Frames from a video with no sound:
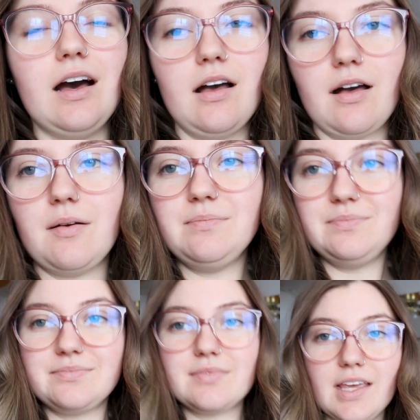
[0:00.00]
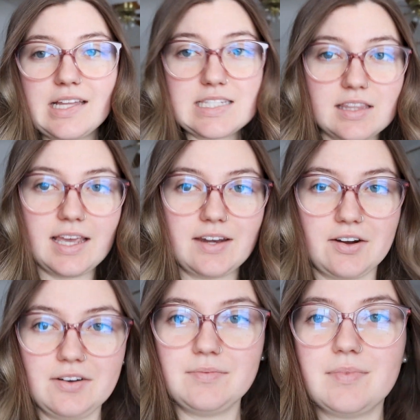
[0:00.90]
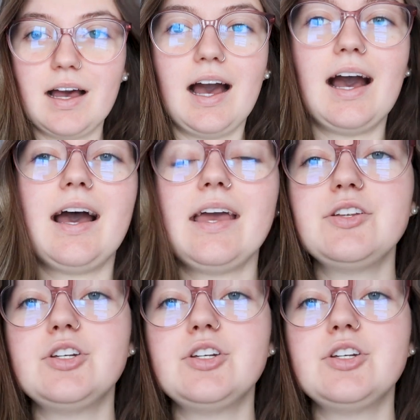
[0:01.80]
Um, it's later. I